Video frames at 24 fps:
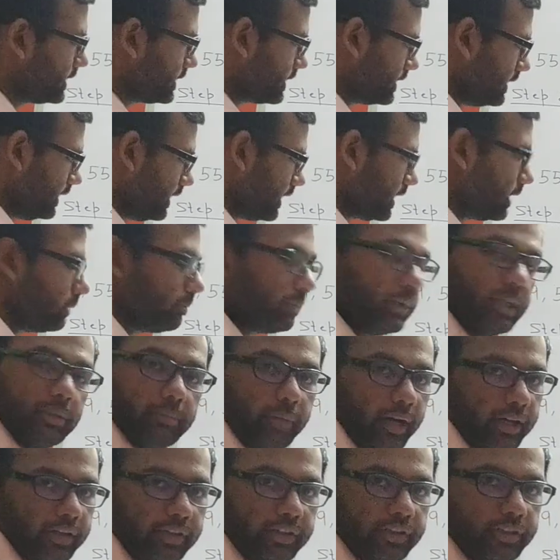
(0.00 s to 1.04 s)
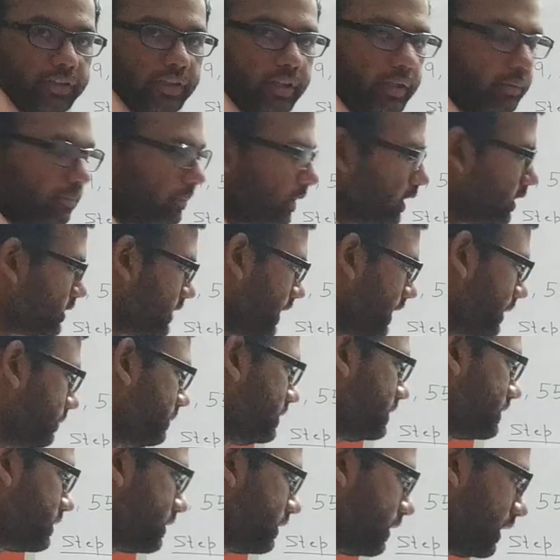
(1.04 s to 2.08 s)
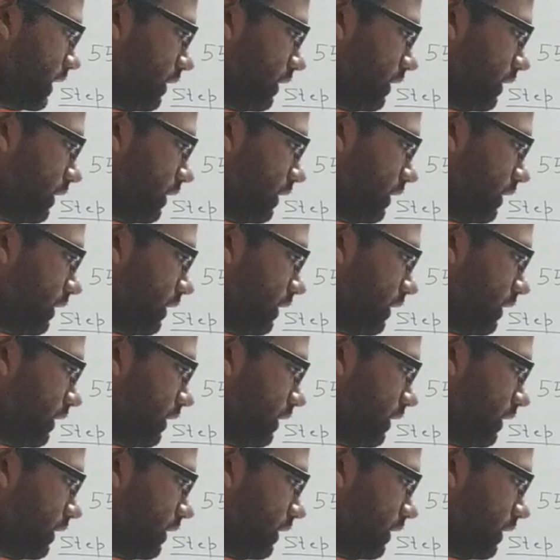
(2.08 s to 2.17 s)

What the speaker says: still a complete binary tree because I'm inserting